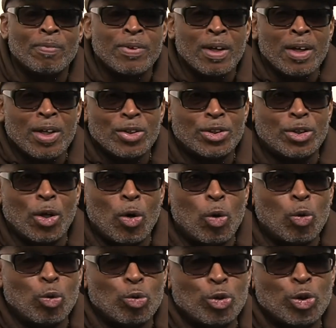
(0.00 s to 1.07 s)
So,
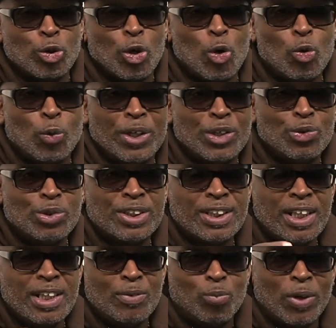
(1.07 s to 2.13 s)
when you see
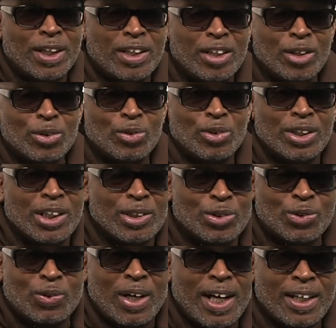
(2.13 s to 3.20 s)
what they're
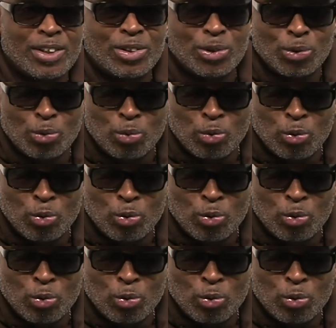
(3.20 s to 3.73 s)
trying to